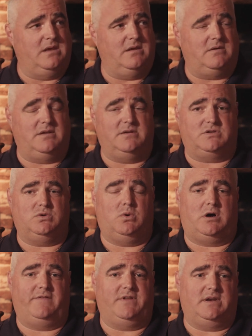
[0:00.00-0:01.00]
You know,
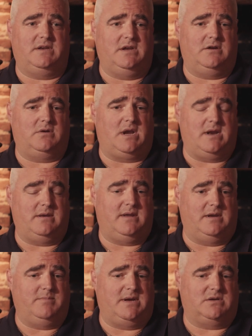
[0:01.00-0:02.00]
too often you hear
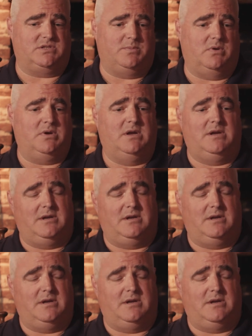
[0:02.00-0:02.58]
nightmares about